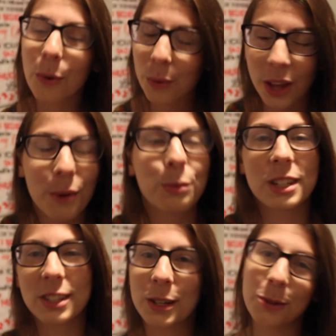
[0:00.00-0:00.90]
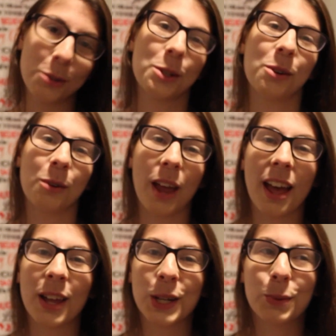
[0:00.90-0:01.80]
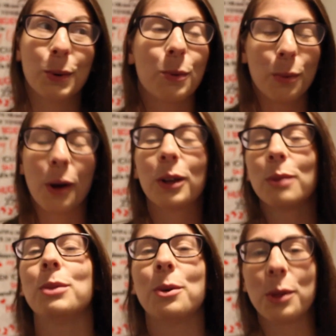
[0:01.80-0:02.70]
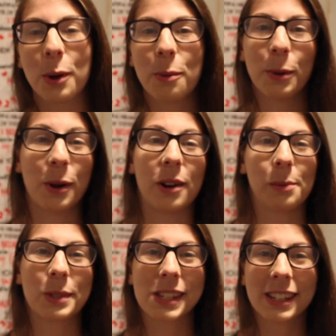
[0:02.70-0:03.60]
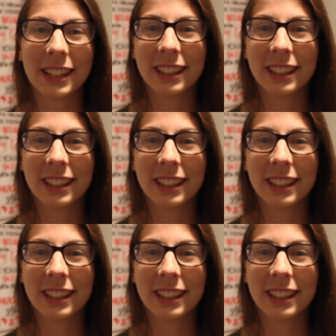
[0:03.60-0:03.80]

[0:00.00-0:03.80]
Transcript: we hope to see you soon and we'll welcome you with open arms.